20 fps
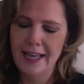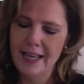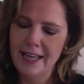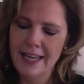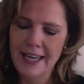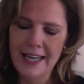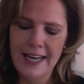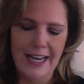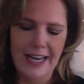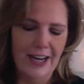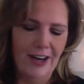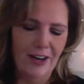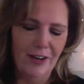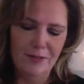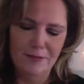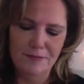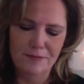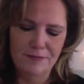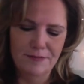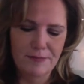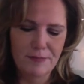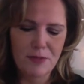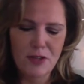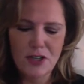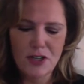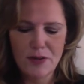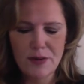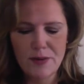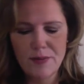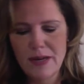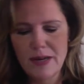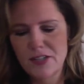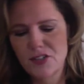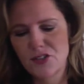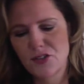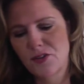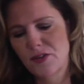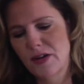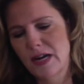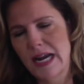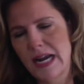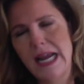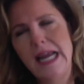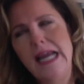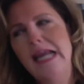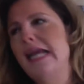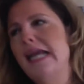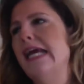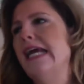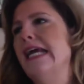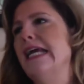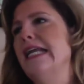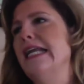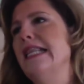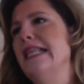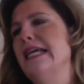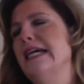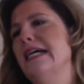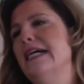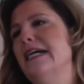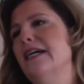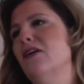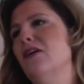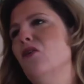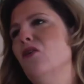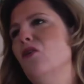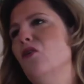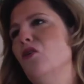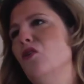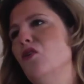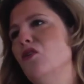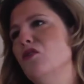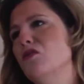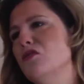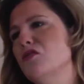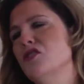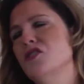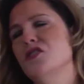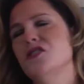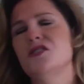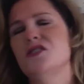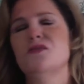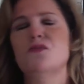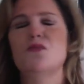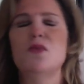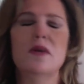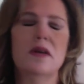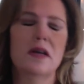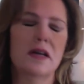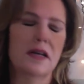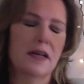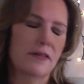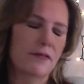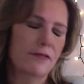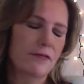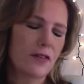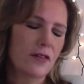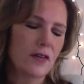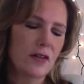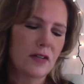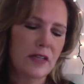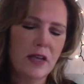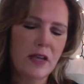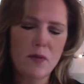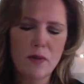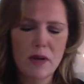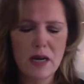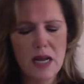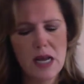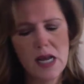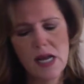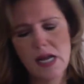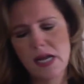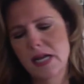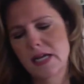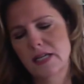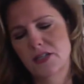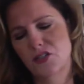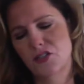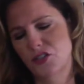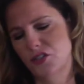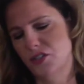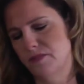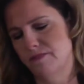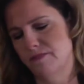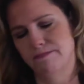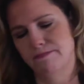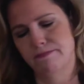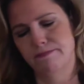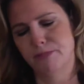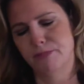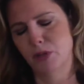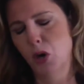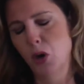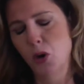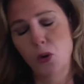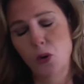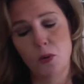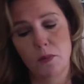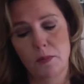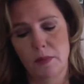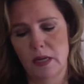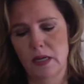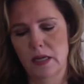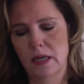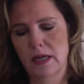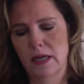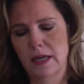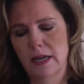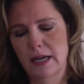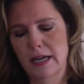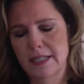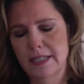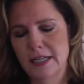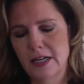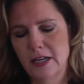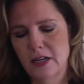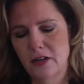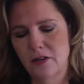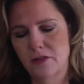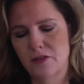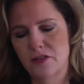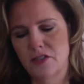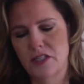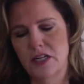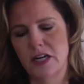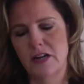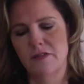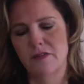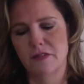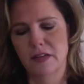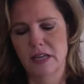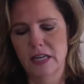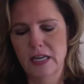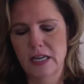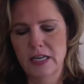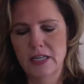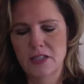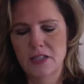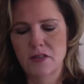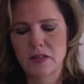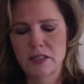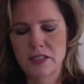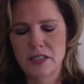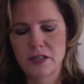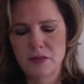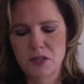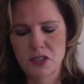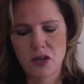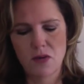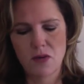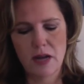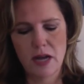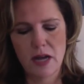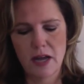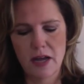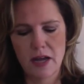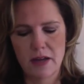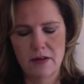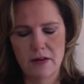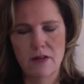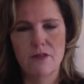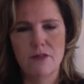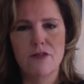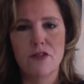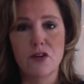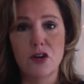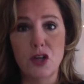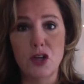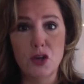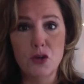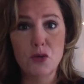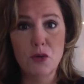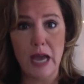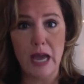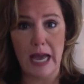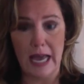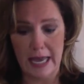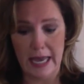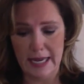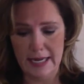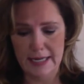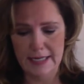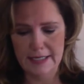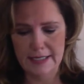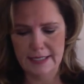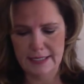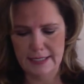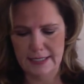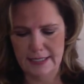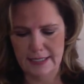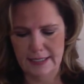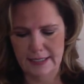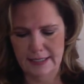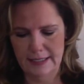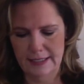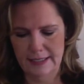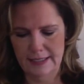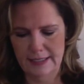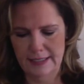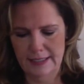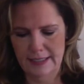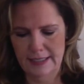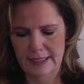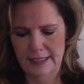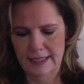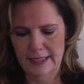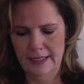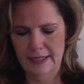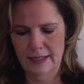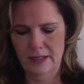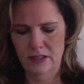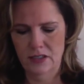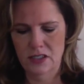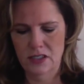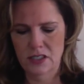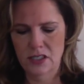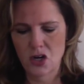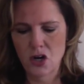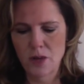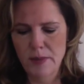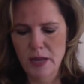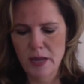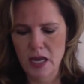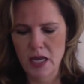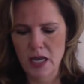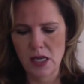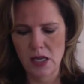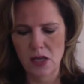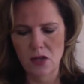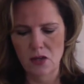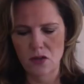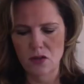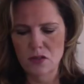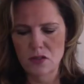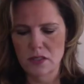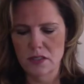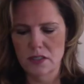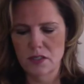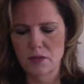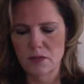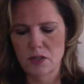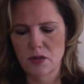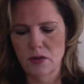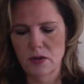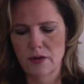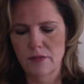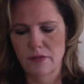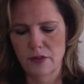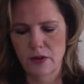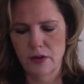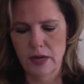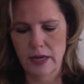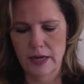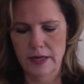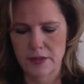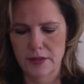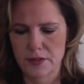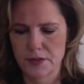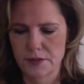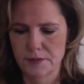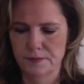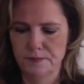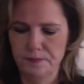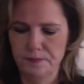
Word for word: You know, Mercury retrograde, the whole uh, vernal equinox, just boom, a ton of stuff. So let's see what's going on for you guys. Scorpios, let's see what's going on for you guys.